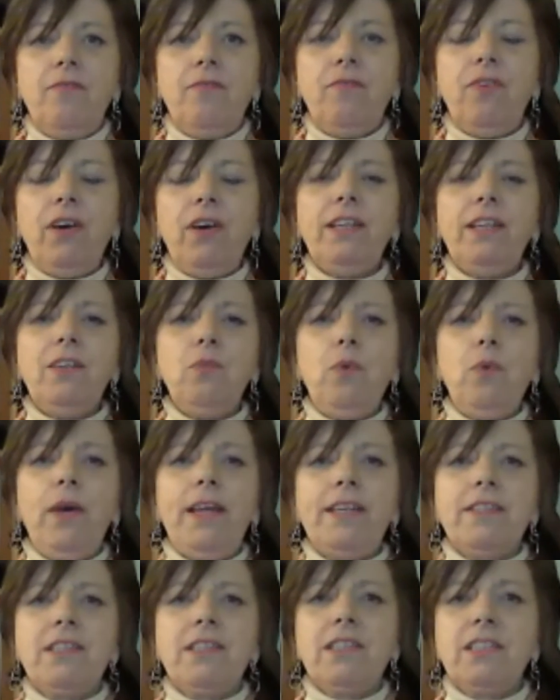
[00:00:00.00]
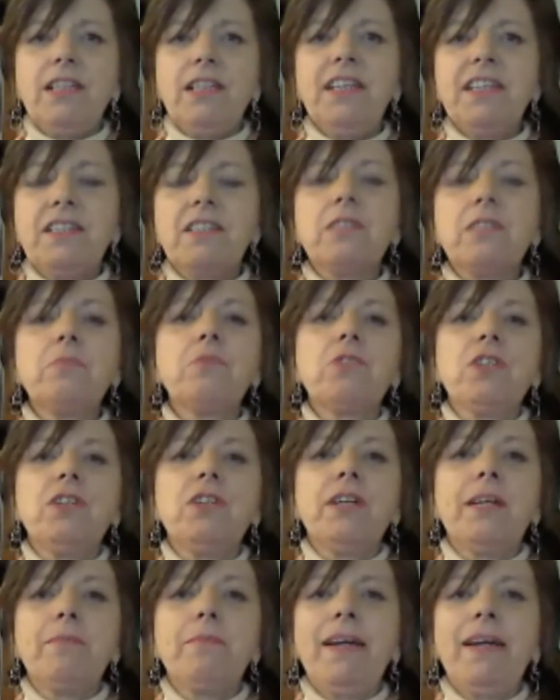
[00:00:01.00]
find a way to take some
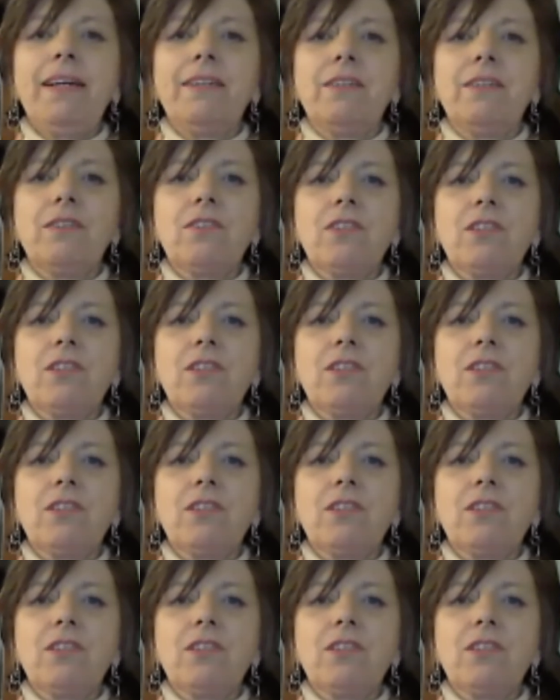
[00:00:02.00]
time out